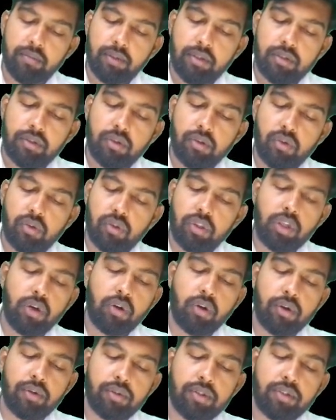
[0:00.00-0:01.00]
So the
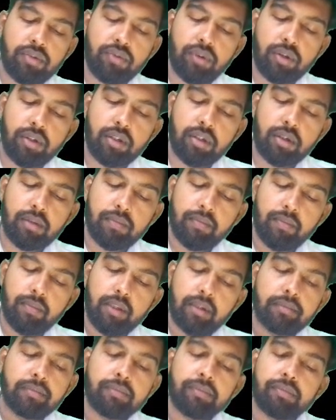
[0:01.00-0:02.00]
causes for the
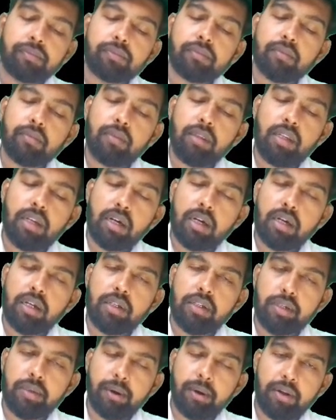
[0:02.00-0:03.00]

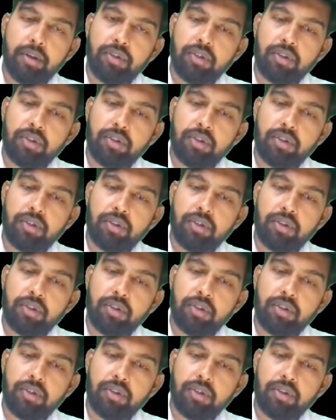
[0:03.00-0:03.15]
distributive